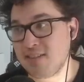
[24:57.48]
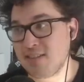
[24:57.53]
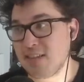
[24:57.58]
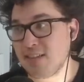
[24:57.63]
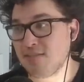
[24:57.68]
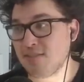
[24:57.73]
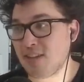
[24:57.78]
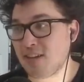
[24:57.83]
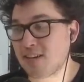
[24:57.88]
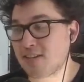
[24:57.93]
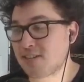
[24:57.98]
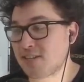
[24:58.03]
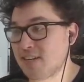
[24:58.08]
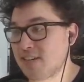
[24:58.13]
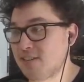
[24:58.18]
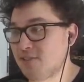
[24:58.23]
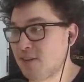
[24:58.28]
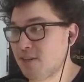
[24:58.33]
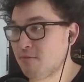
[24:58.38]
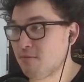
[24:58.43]
level Akshan,
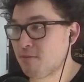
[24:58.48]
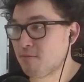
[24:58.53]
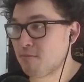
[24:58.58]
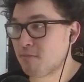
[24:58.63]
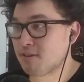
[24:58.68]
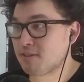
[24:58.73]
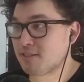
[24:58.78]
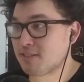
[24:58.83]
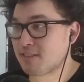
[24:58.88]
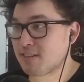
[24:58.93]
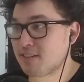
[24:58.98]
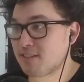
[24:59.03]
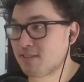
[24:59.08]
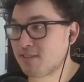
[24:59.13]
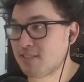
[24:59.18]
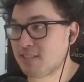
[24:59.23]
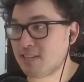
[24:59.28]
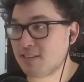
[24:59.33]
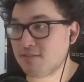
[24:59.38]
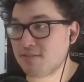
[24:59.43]
and trade with Merciless Hunter
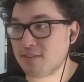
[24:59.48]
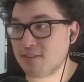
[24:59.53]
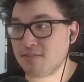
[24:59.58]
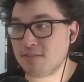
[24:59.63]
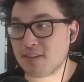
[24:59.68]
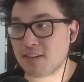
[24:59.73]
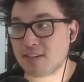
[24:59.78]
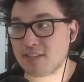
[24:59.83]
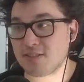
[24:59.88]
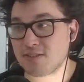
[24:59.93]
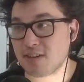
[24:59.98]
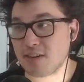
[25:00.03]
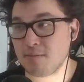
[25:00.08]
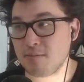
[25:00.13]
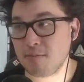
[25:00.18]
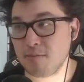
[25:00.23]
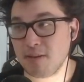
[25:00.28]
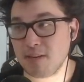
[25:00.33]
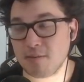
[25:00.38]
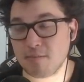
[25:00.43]
instead of leaving Hunter up
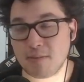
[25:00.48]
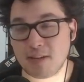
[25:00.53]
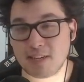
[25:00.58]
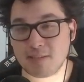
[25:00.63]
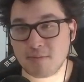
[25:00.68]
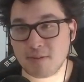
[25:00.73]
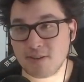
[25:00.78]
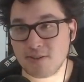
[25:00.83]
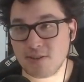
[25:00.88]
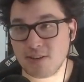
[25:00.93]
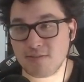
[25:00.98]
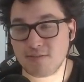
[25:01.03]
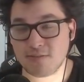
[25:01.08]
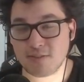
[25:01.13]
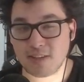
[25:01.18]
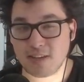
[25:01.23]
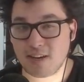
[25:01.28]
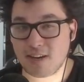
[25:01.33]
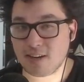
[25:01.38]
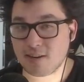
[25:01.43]
and make the Black Brown Draven
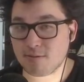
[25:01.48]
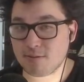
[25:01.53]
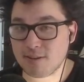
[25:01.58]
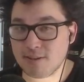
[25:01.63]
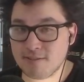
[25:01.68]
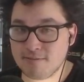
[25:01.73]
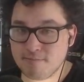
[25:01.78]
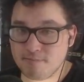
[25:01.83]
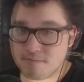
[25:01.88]
really awkward.